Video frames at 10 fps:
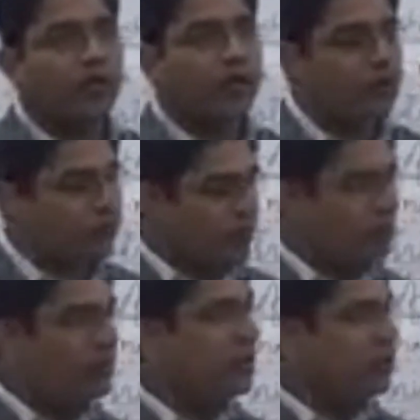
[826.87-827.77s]
that
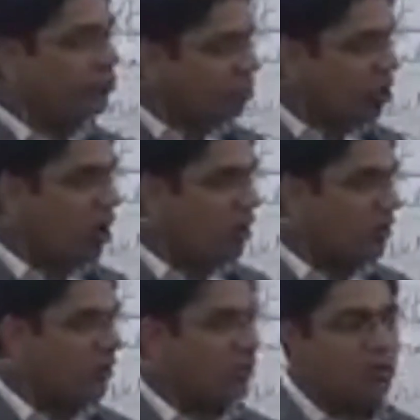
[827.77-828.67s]
statement is wrong.
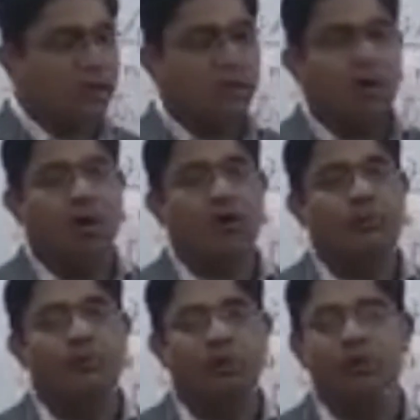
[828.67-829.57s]
Okay, all
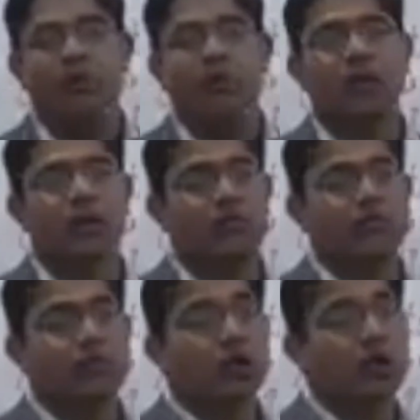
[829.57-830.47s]
fundamental rights
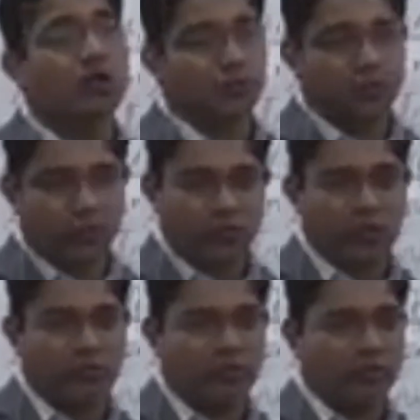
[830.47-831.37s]
do not put
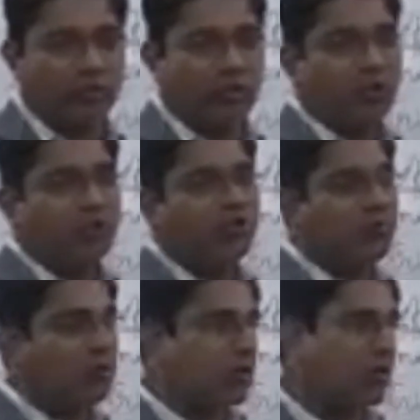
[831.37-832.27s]
restriction.
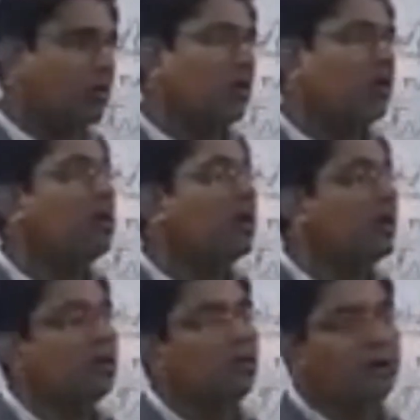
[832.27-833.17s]
Some are
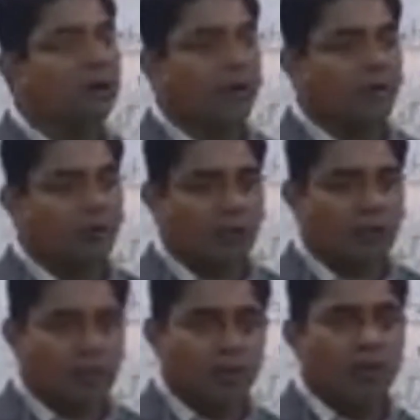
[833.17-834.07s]
negatively
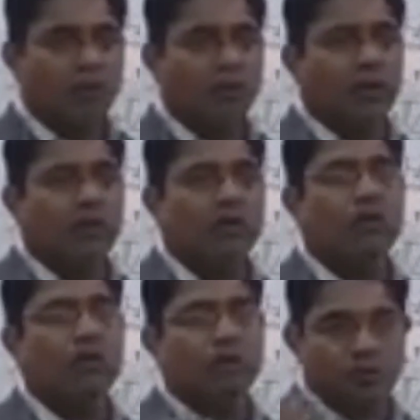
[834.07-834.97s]
connoted. Negatively
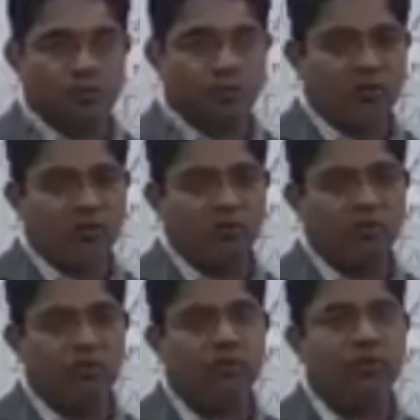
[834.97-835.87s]
connoted, they put the
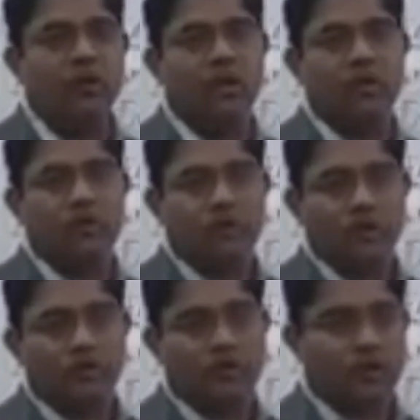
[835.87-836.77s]
restriction, but they are
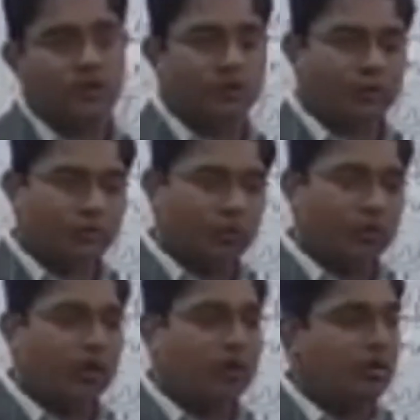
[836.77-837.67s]
uh, uh
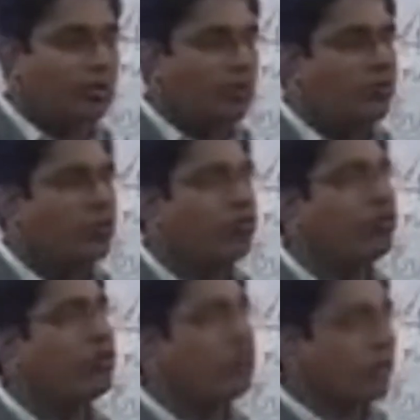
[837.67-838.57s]
some are
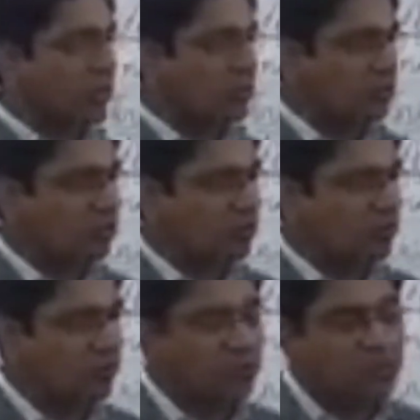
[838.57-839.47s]
positive connotation.
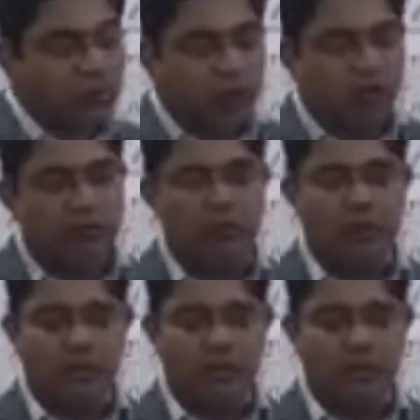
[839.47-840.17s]
Positive connotation,